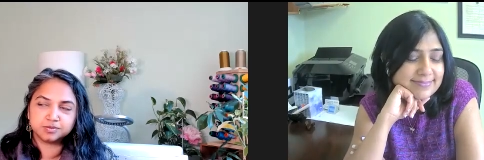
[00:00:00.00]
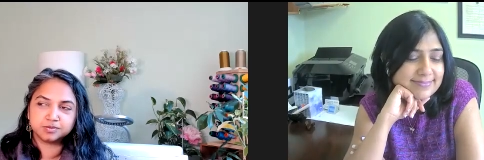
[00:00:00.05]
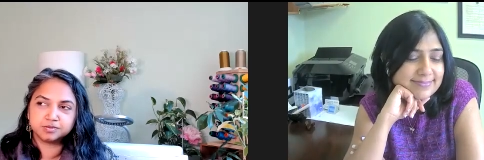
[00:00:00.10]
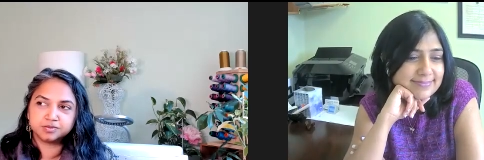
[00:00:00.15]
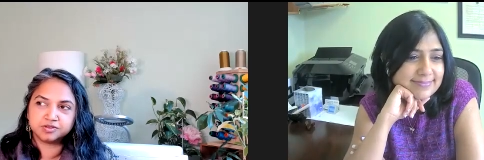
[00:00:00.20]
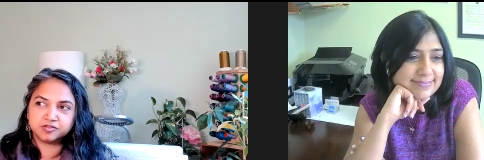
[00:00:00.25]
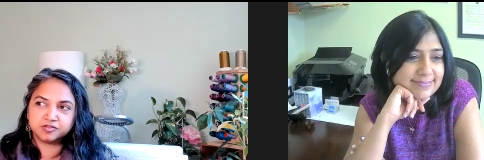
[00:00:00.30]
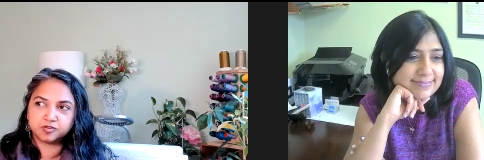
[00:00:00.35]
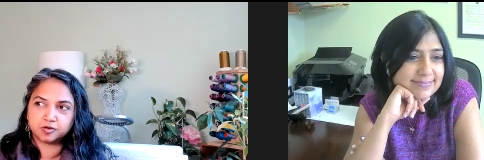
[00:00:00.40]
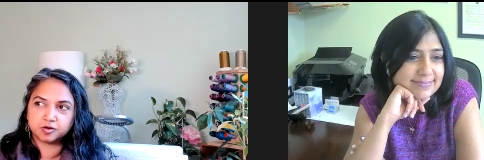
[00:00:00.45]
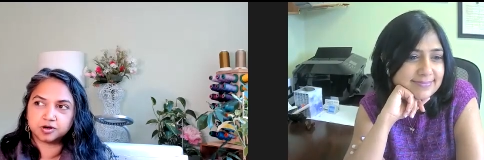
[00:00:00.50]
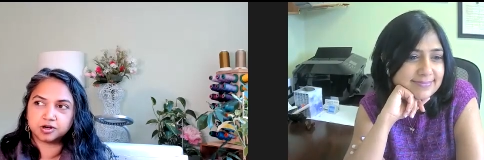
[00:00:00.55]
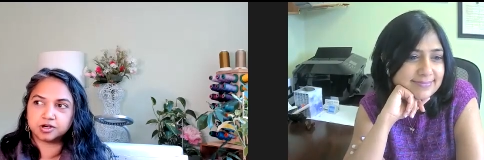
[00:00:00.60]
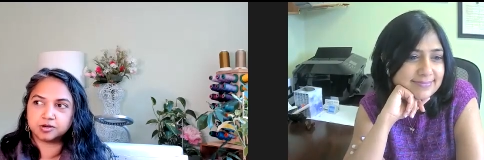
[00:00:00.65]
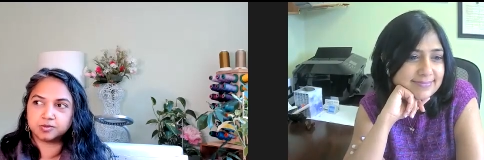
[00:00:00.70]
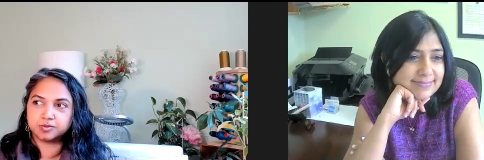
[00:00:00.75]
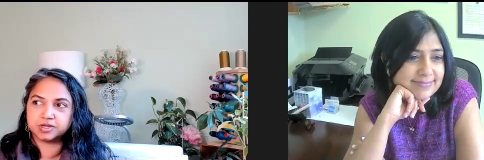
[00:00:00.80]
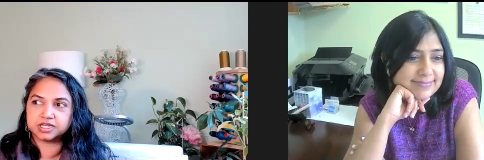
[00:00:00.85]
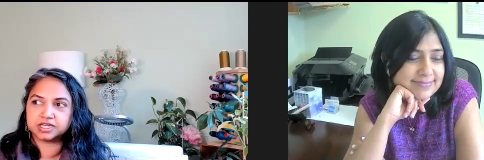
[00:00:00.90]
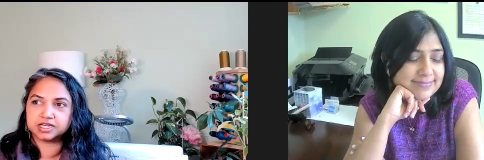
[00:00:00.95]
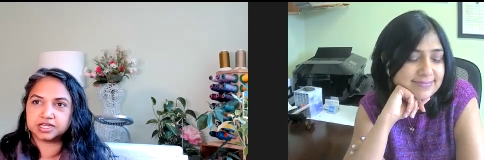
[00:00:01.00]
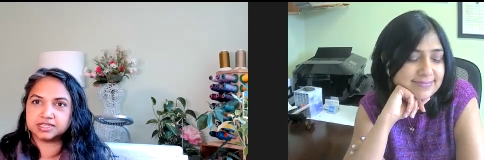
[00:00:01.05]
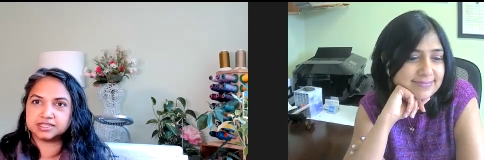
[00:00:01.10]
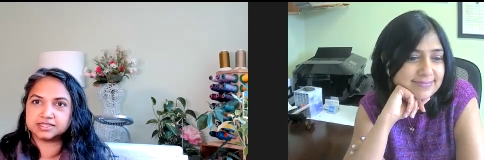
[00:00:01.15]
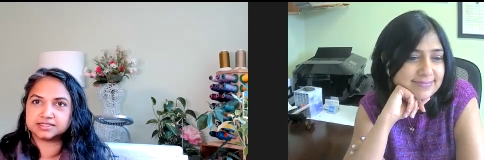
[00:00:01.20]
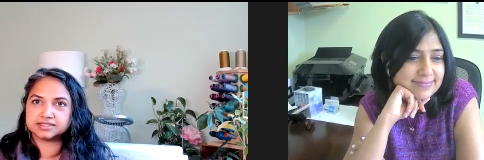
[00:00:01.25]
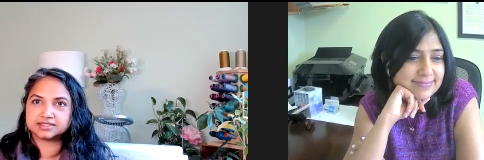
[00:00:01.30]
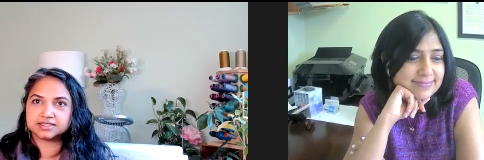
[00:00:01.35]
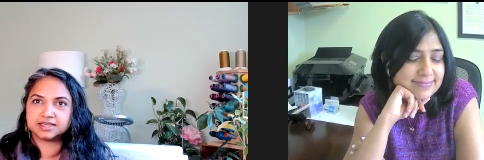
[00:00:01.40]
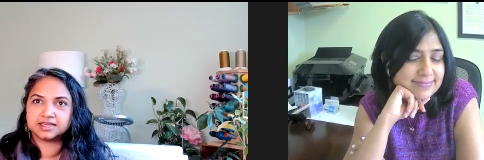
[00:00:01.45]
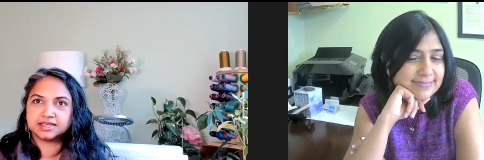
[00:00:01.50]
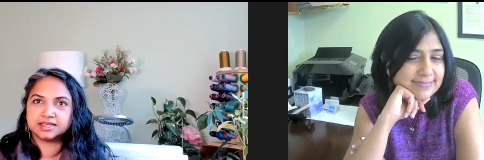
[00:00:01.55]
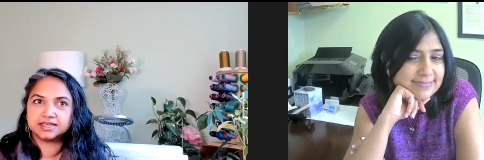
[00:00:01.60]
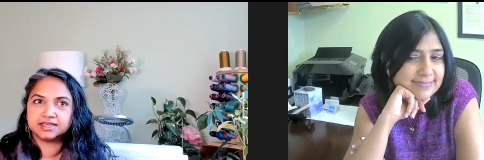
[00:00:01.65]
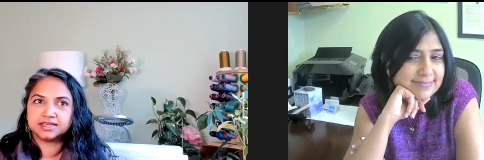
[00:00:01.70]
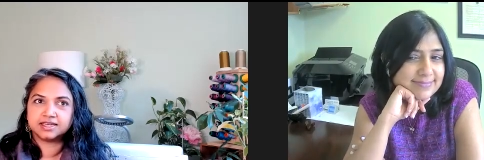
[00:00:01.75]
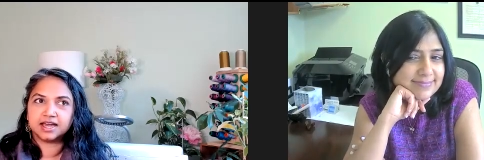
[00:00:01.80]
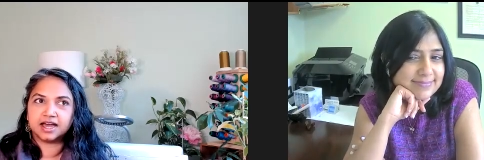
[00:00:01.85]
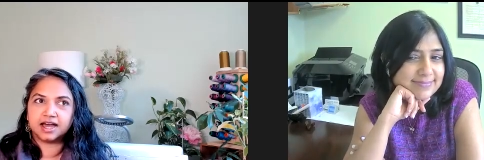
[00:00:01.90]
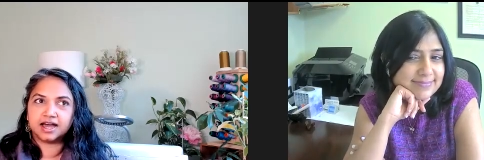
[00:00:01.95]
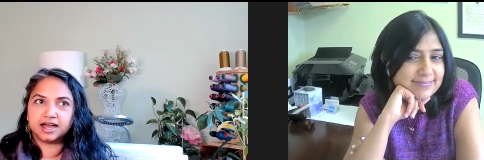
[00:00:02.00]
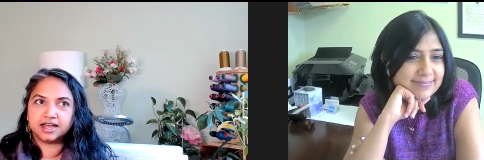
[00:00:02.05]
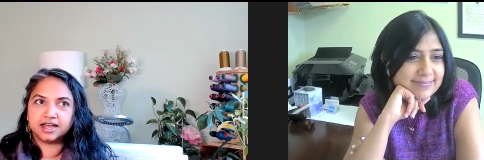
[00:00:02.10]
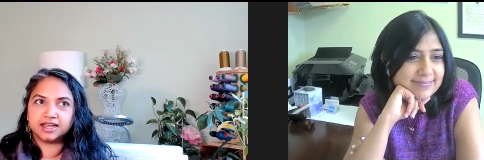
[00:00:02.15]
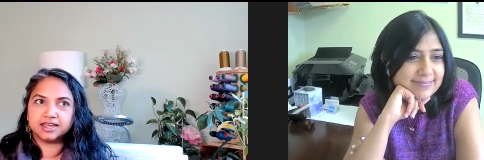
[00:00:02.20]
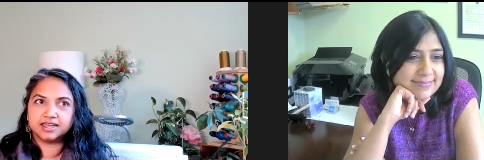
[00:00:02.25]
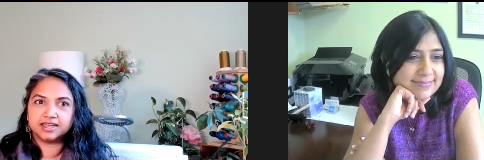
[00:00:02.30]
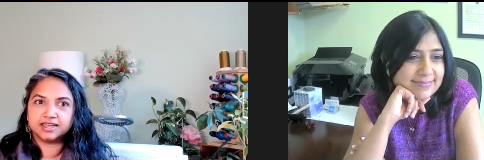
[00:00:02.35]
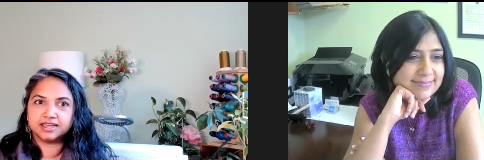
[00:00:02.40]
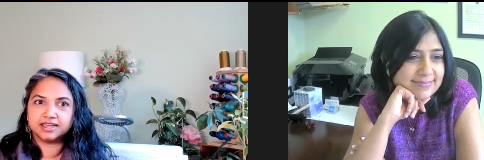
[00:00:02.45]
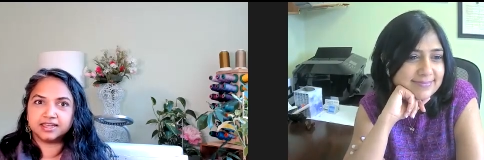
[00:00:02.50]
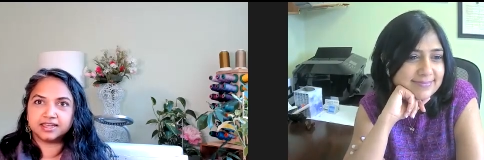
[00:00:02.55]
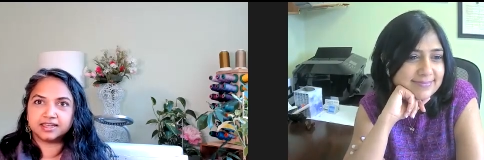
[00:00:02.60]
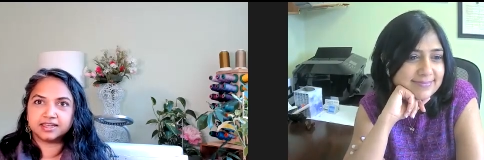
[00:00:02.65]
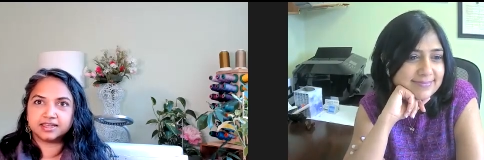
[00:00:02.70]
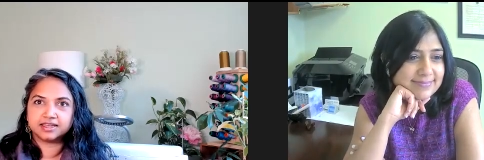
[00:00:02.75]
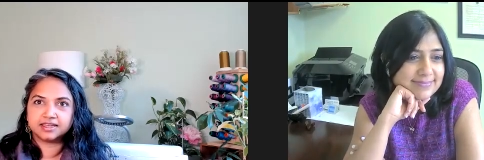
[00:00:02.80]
Speaker 1: before because i